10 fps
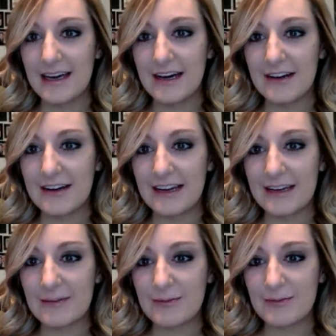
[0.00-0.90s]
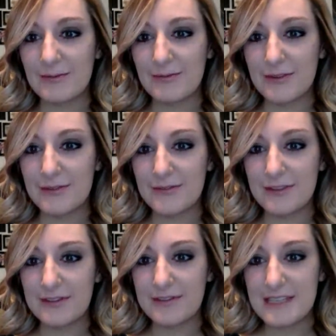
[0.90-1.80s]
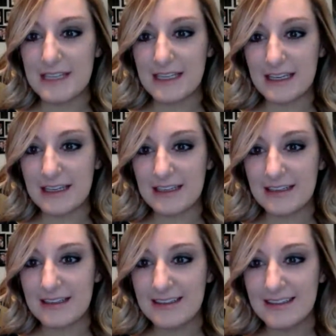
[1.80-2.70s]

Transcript: All right. For 15,